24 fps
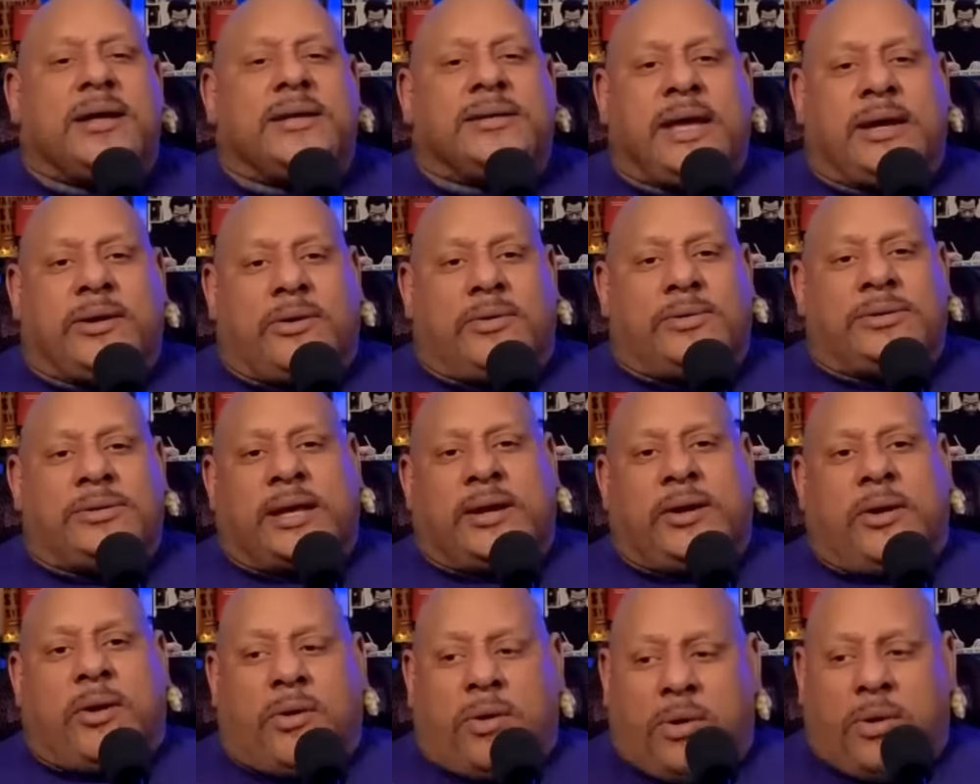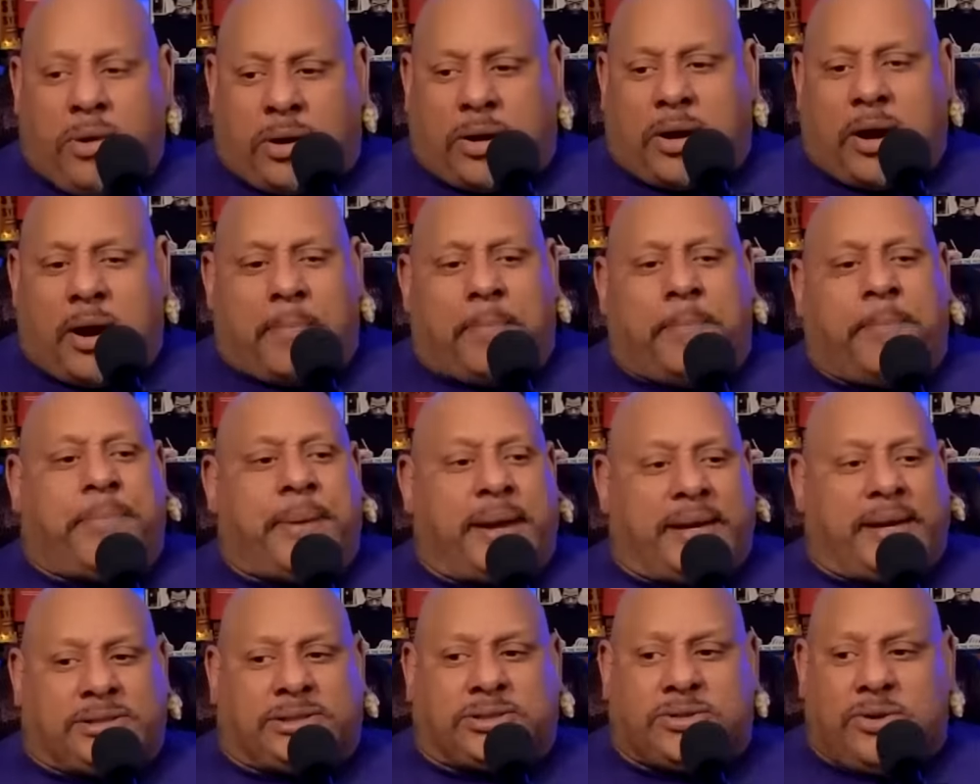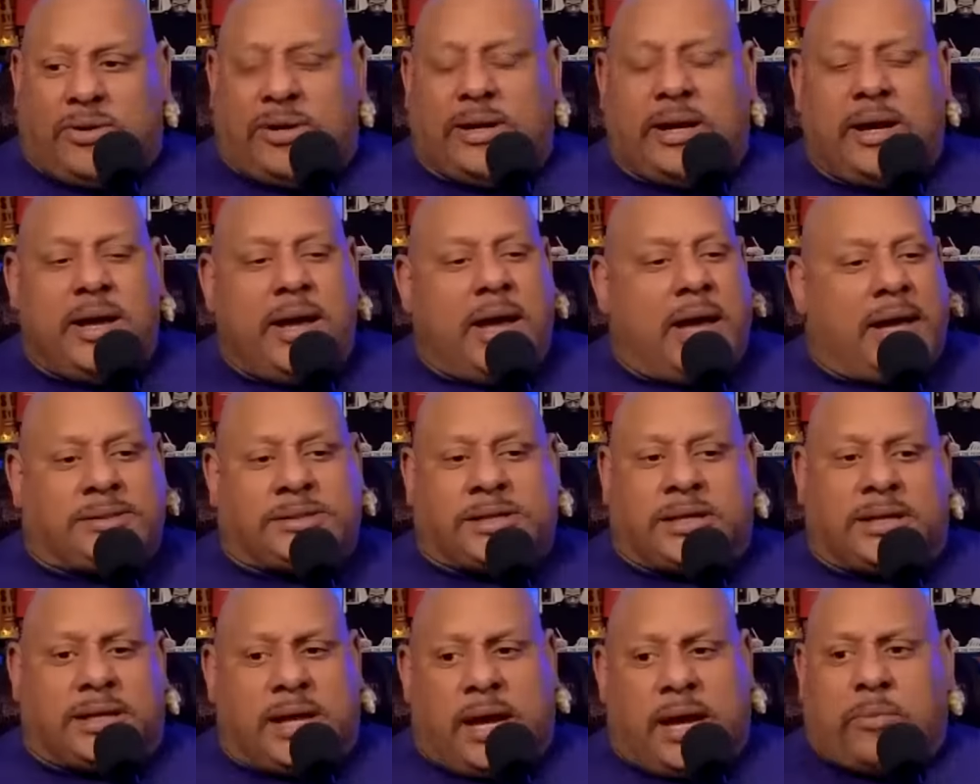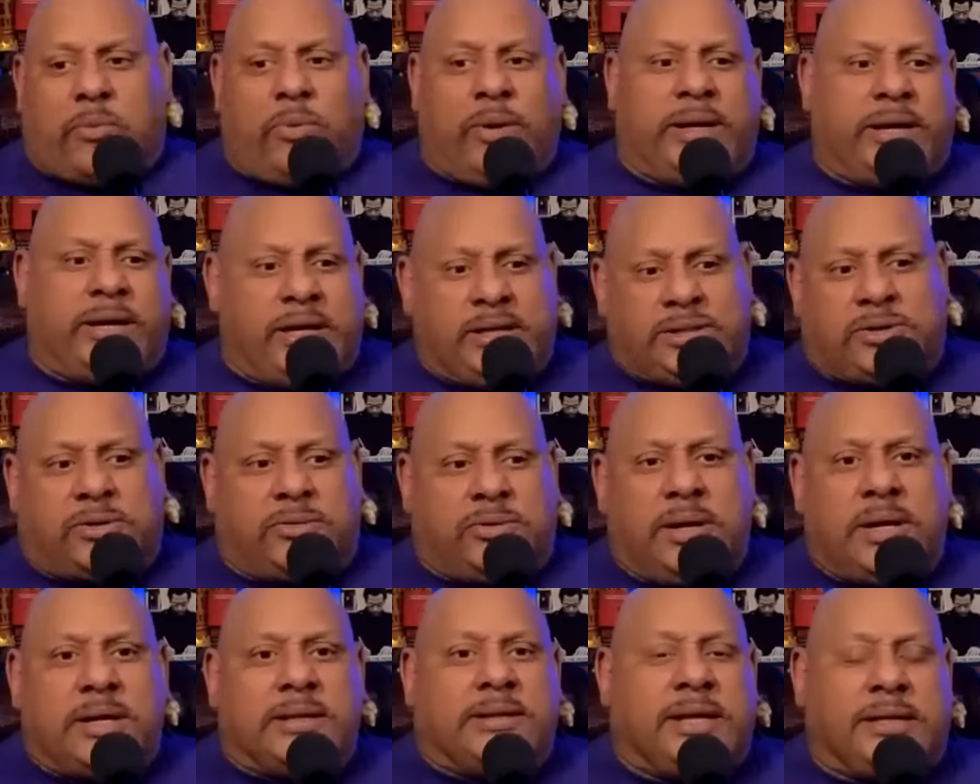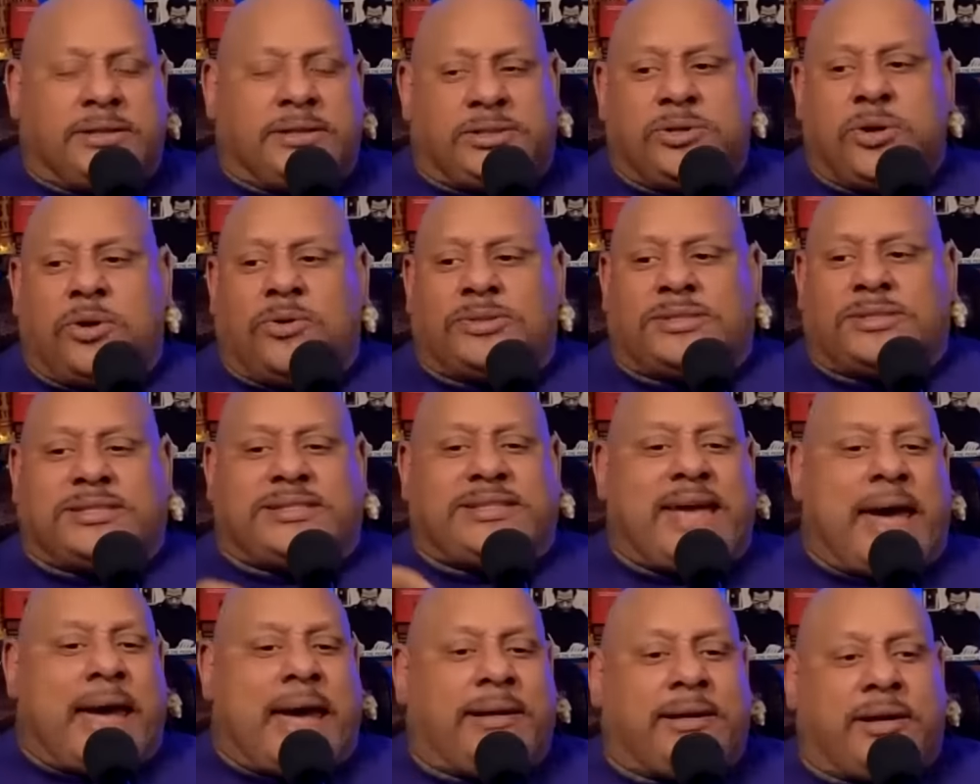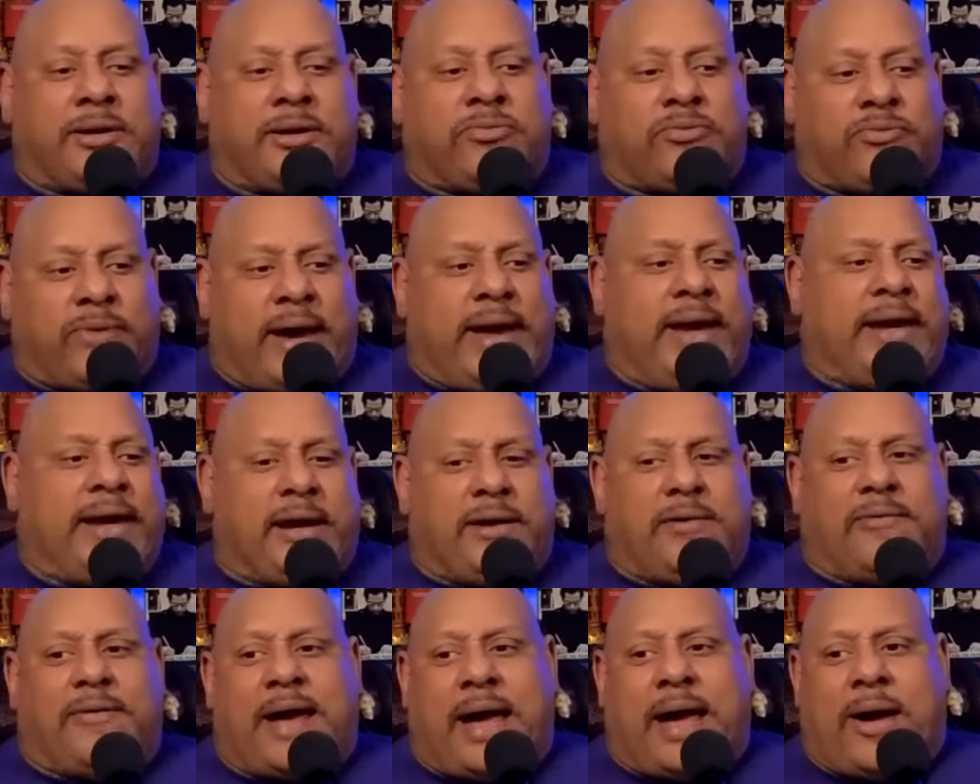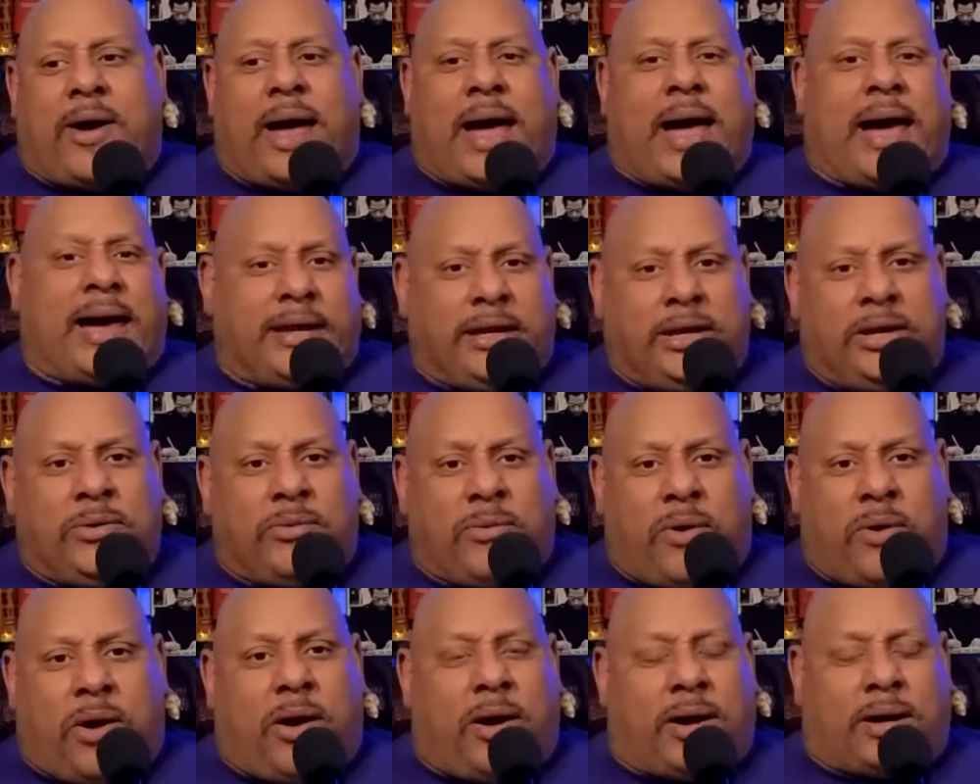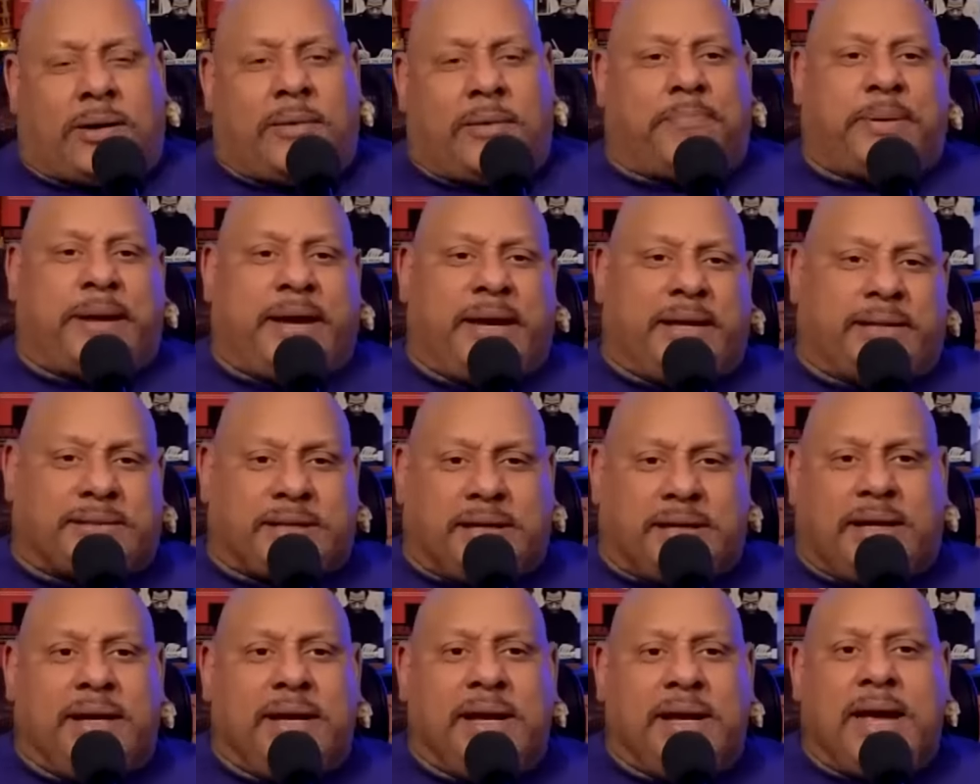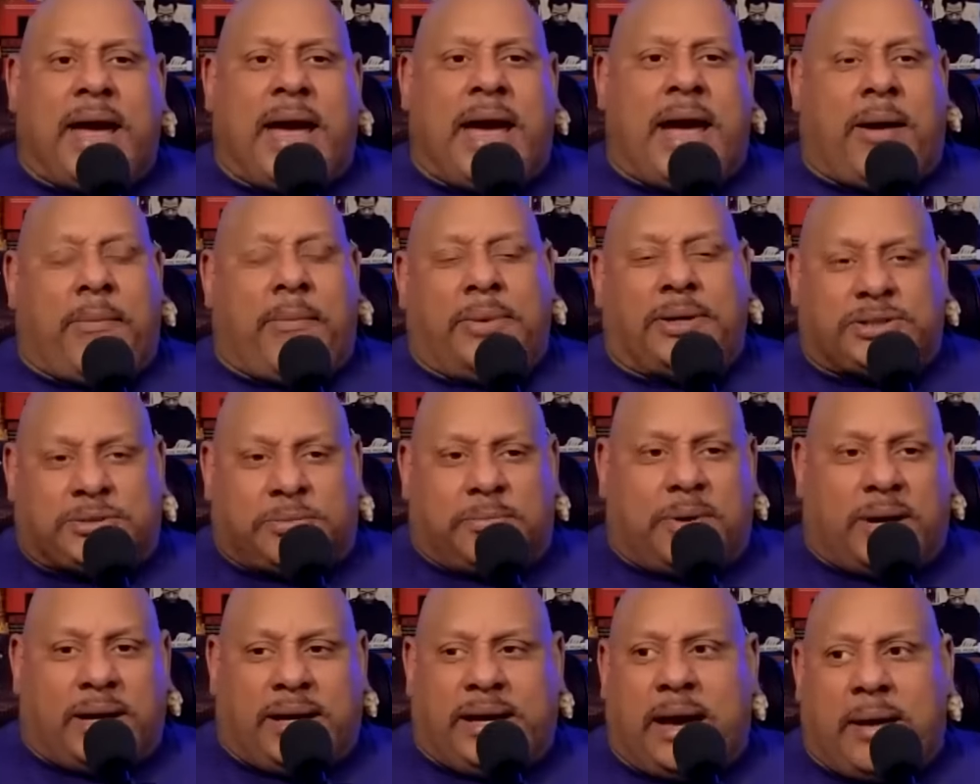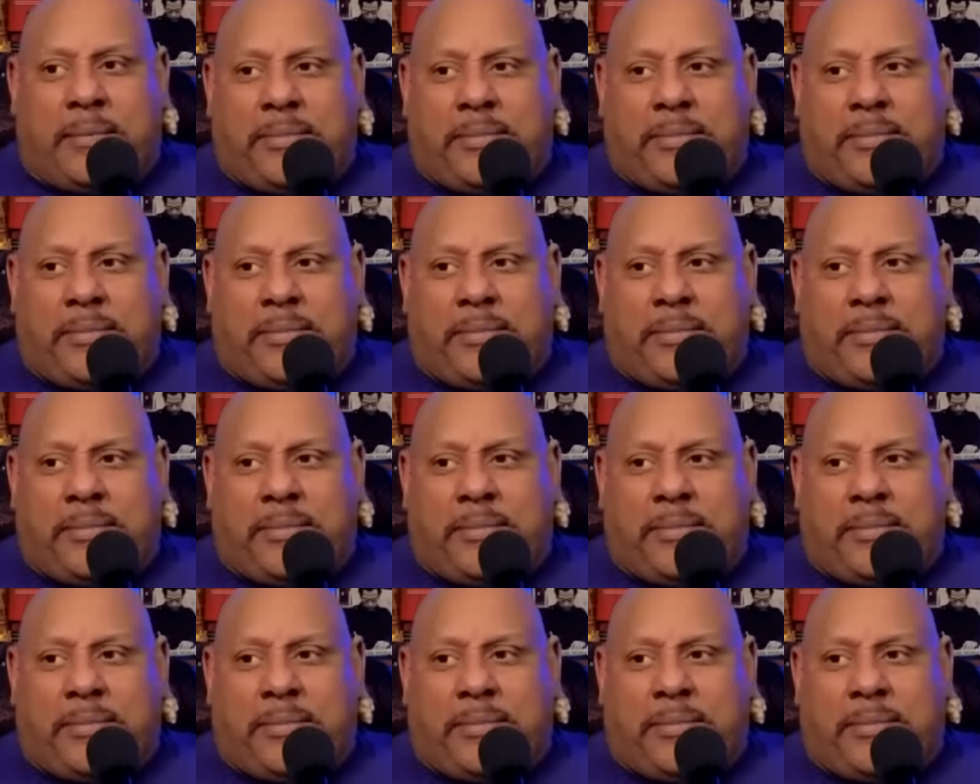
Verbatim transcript: They don't they don't hook up based on it's so like we need to there's no standard rating of how hot you are compared to how much money.